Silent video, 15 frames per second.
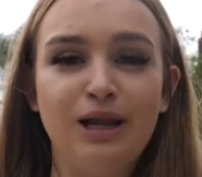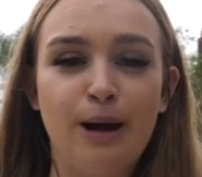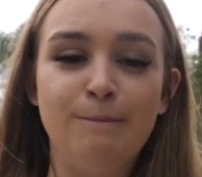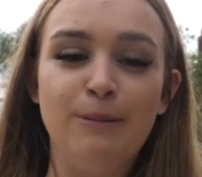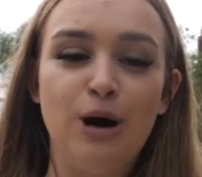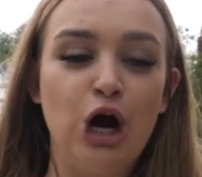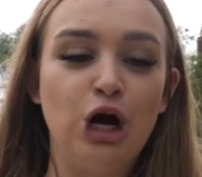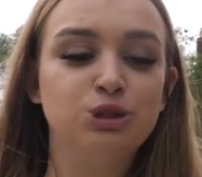
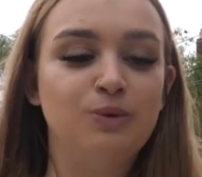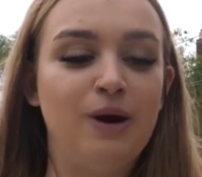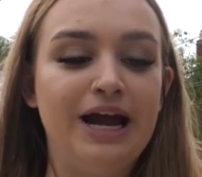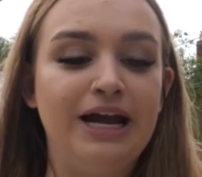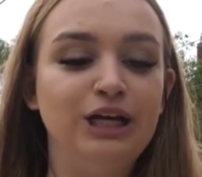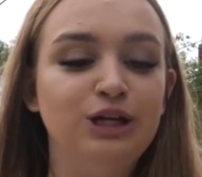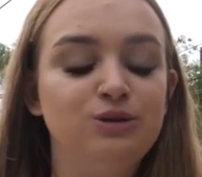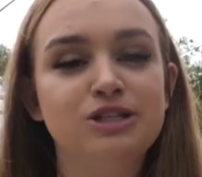landmarks where
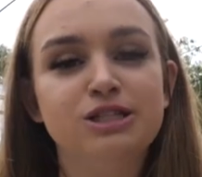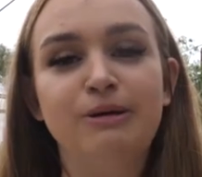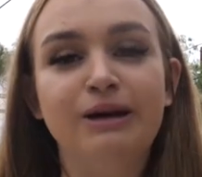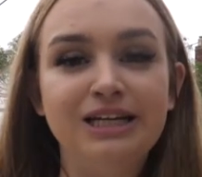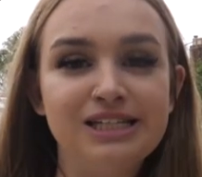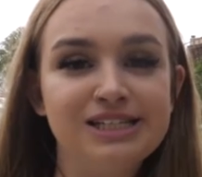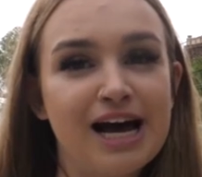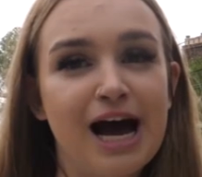he used to
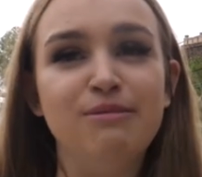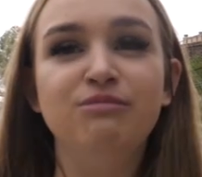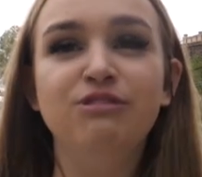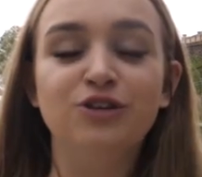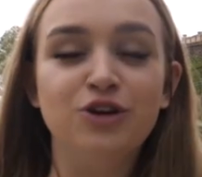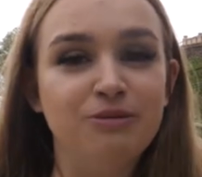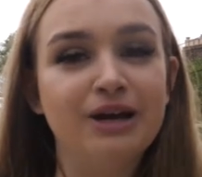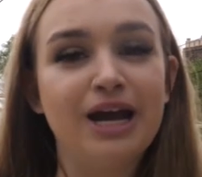spend his time
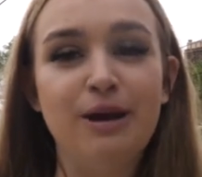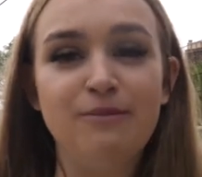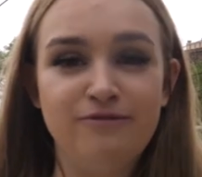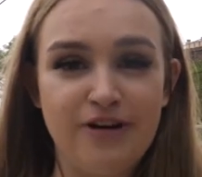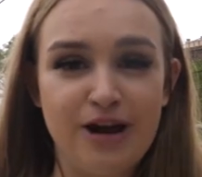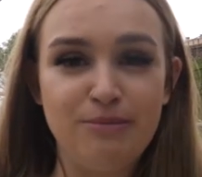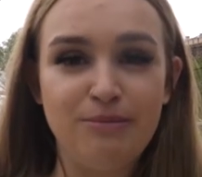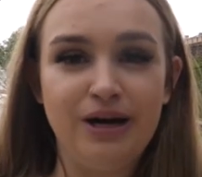before he became
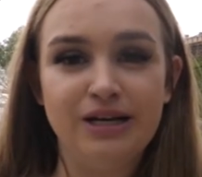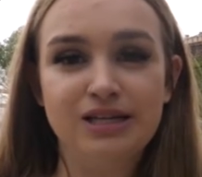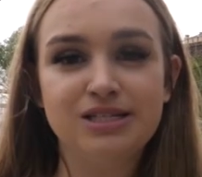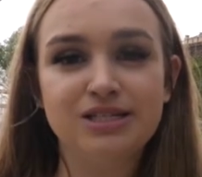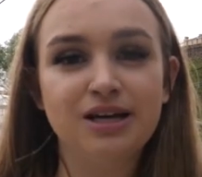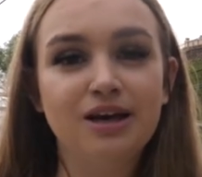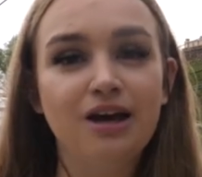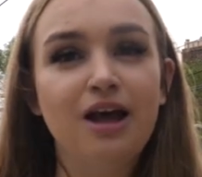famous.